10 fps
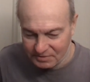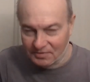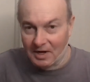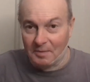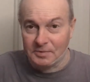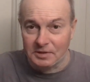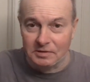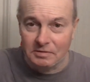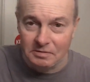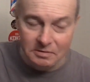be trapped
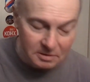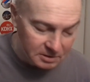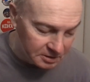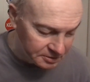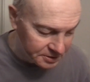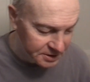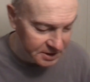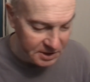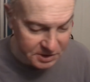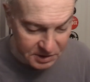in the little
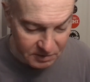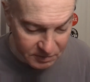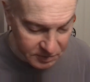necessity